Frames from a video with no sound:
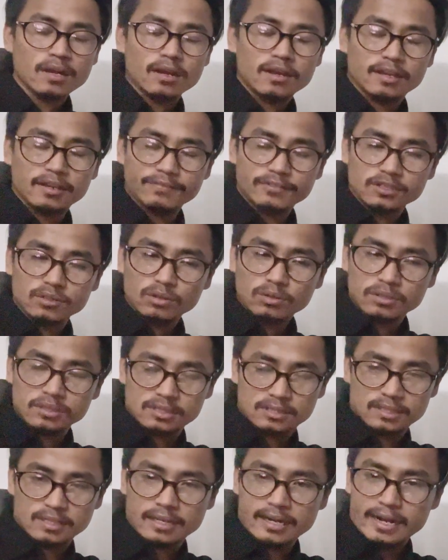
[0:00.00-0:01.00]
even though
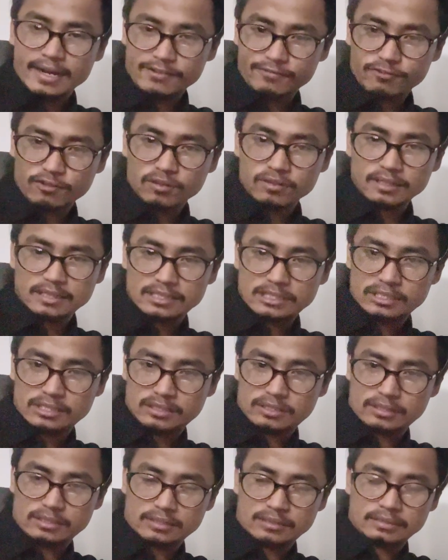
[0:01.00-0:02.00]
it's an iphone
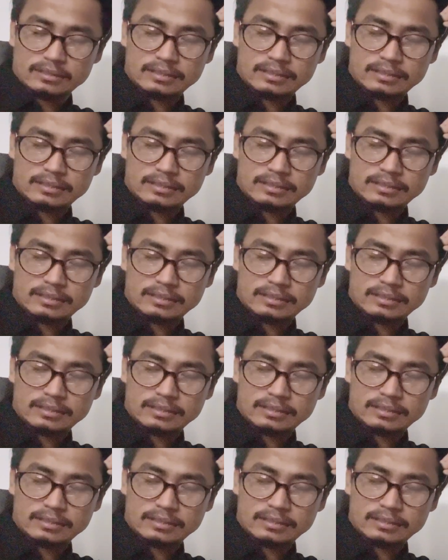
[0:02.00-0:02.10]
it's uh,